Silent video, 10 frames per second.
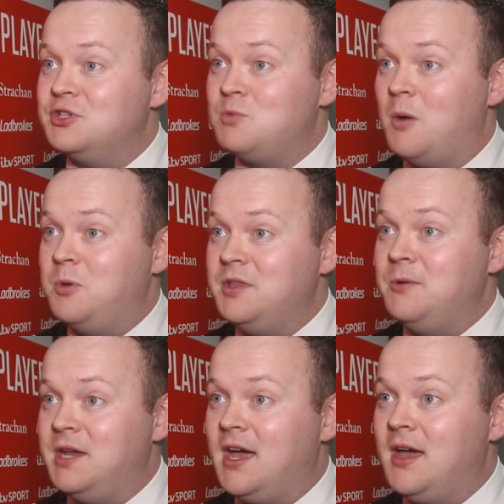would swap with
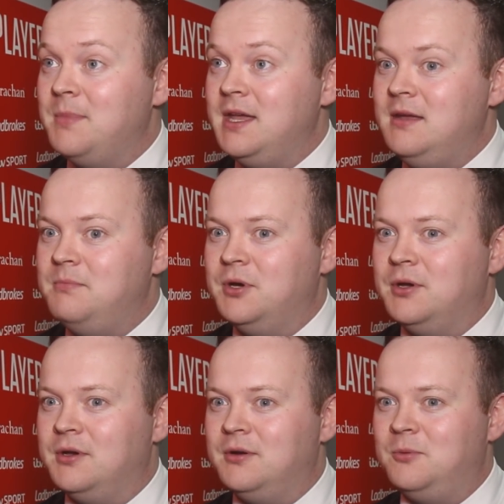you in a heartbeat,
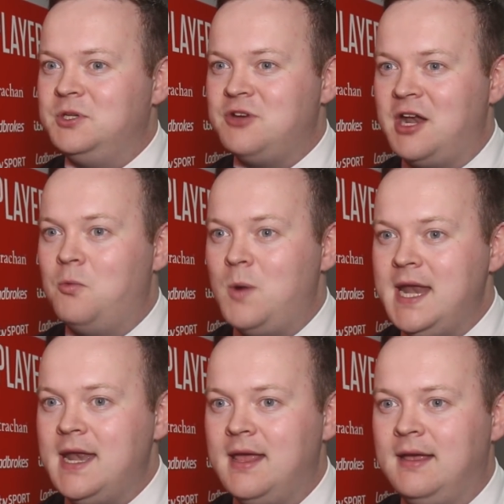but we're trying to
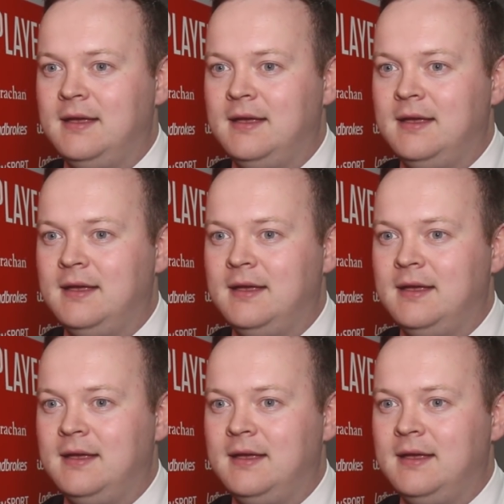win,